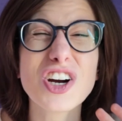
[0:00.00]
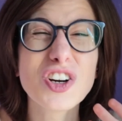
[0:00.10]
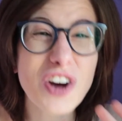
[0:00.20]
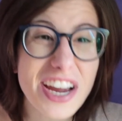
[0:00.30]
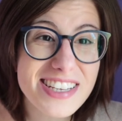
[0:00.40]

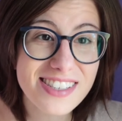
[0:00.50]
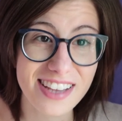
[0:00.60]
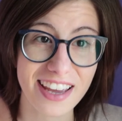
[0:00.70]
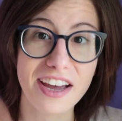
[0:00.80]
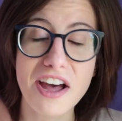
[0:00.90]

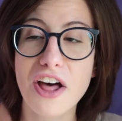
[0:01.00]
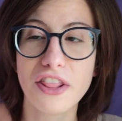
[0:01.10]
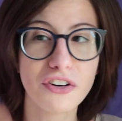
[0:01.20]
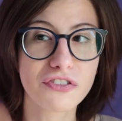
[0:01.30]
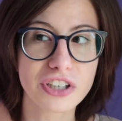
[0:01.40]
crazy
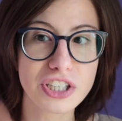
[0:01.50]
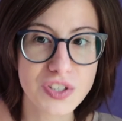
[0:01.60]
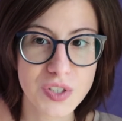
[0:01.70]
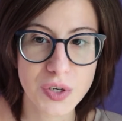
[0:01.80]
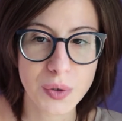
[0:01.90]
the
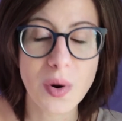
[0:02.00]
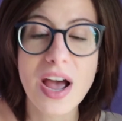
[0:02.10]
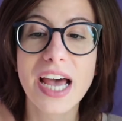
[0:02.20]
first two.